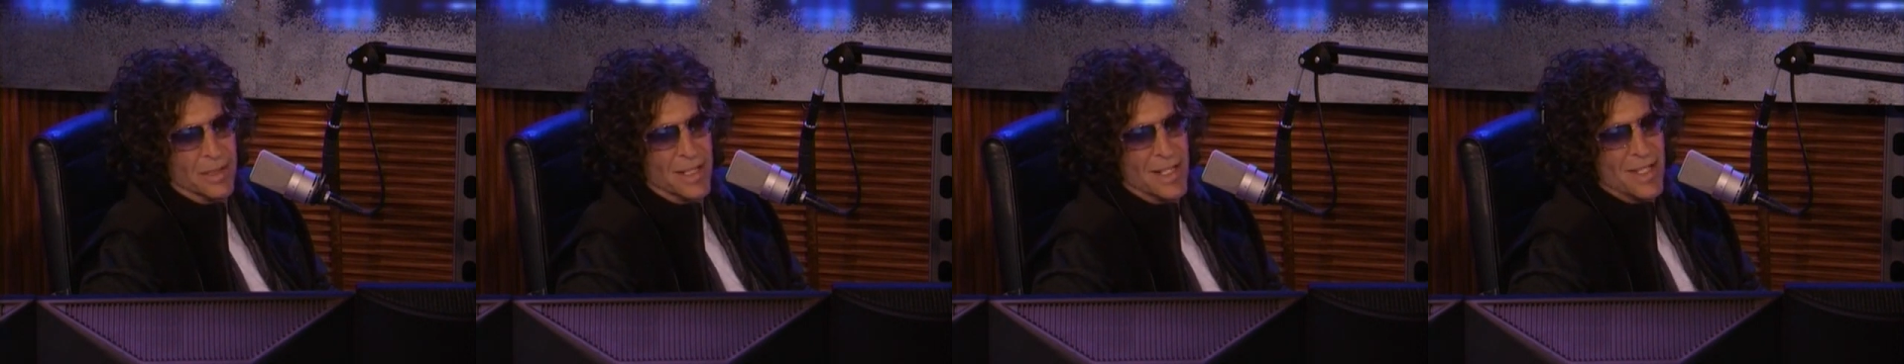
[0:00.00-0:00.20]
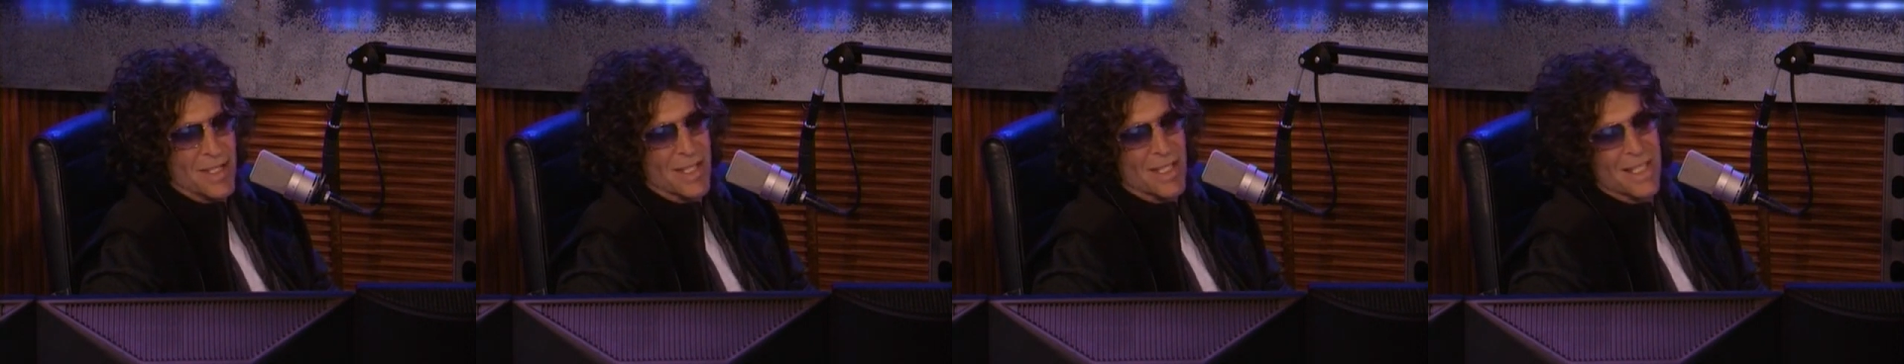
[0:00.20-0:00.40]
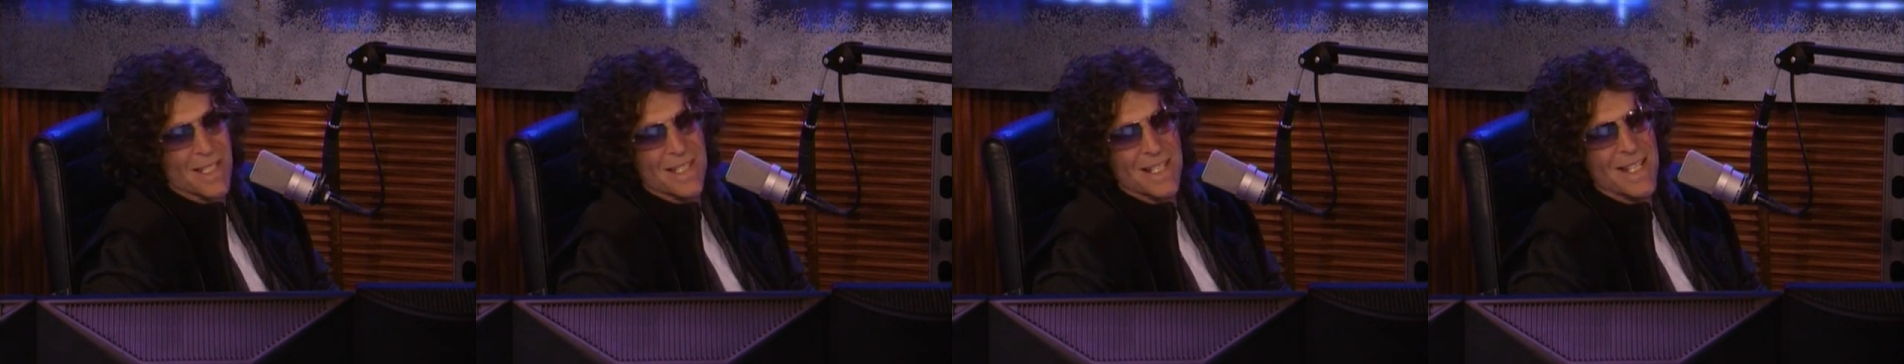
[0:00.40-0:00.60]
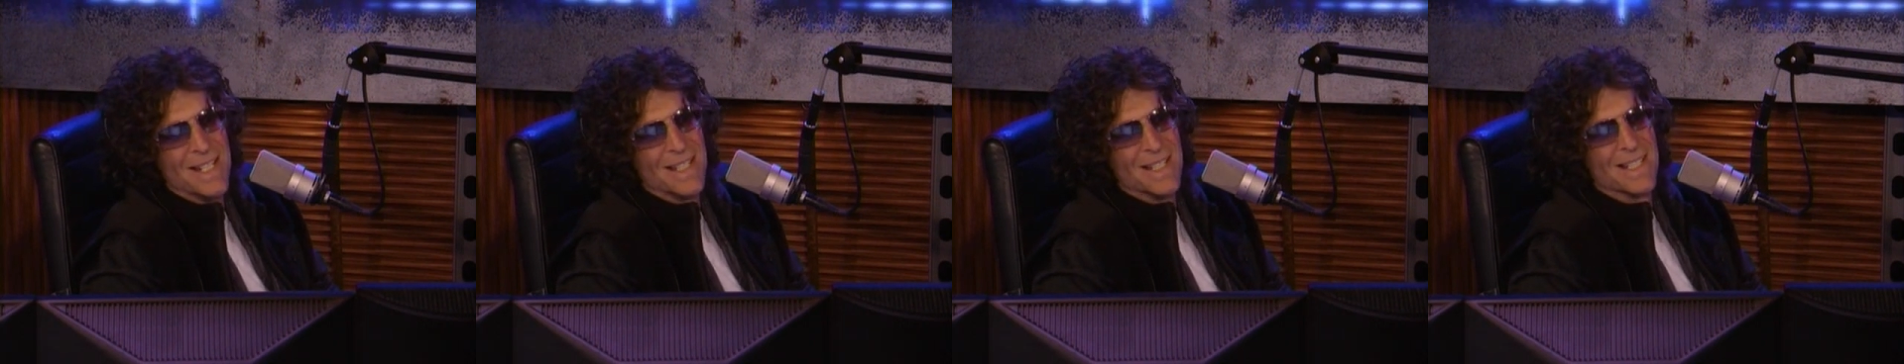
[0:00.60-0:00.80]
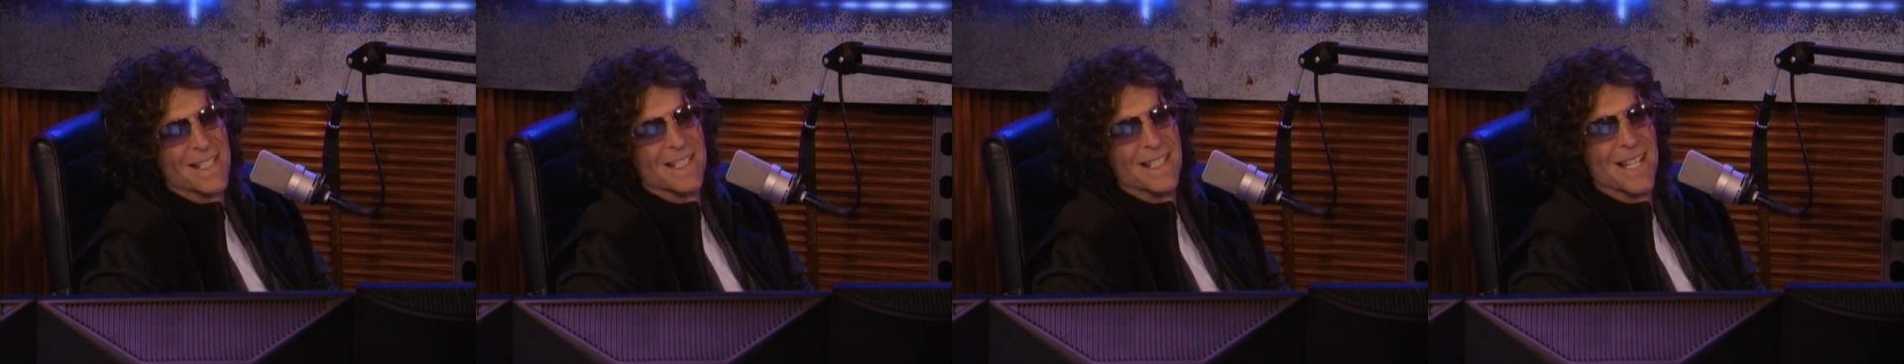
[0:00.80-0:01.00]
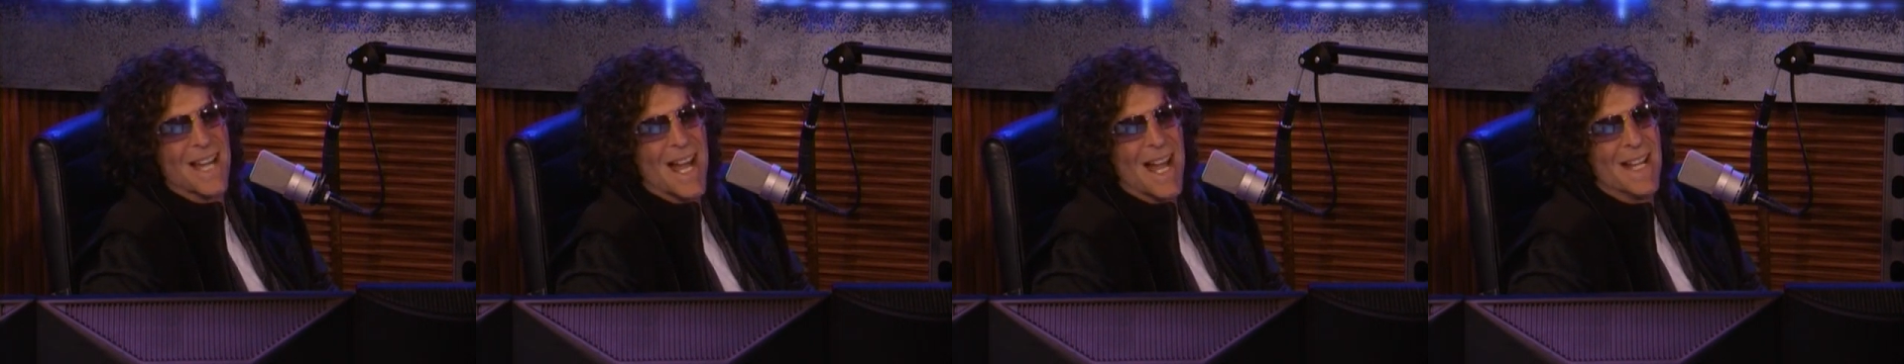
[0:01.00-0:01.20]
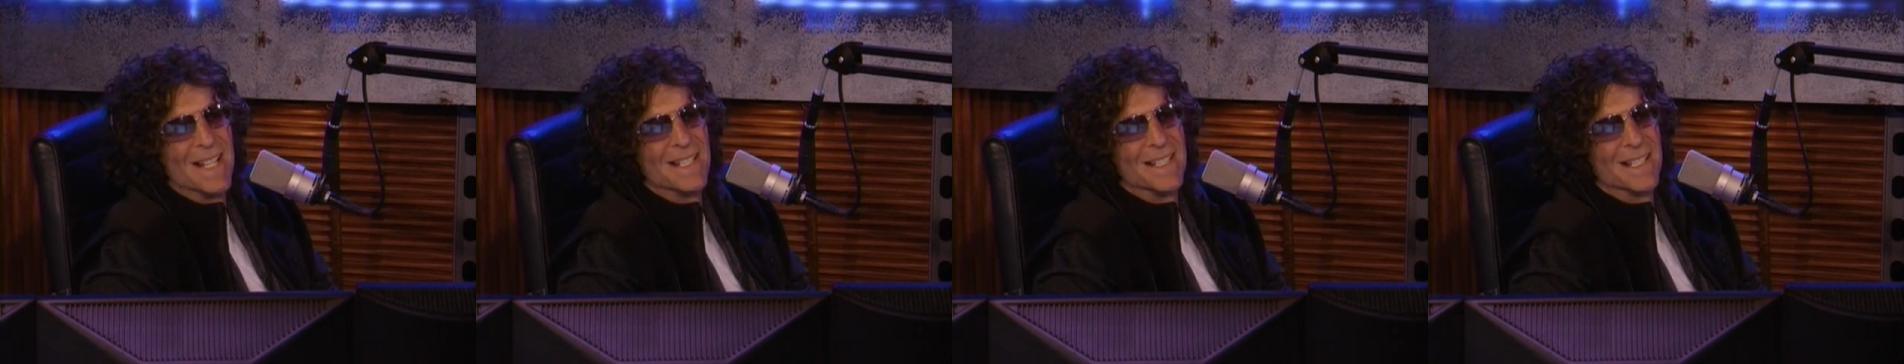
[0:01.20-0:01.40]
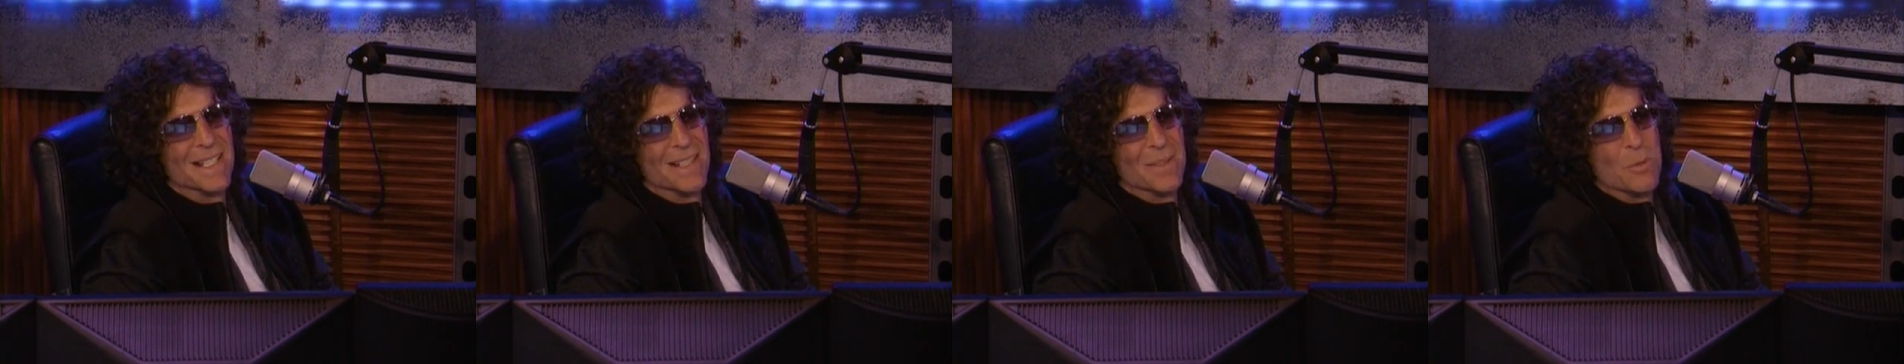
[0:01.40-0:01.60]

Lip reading: He's just an innocent guy